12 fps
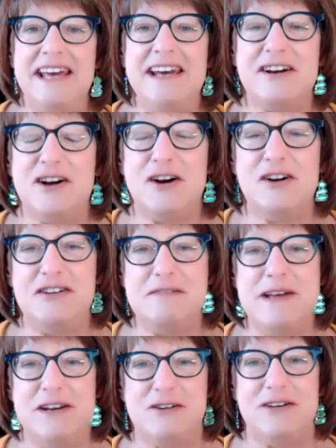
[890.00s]
he occurred to
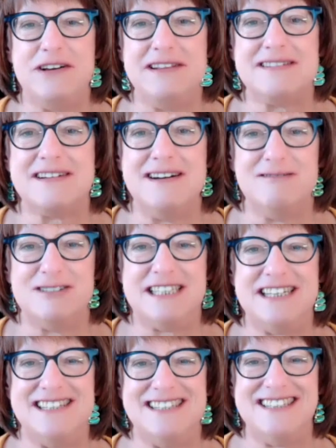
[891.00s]
me during this
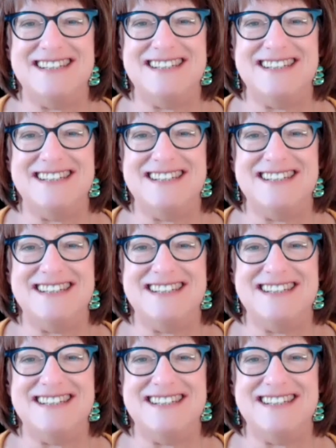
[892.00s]
conversation.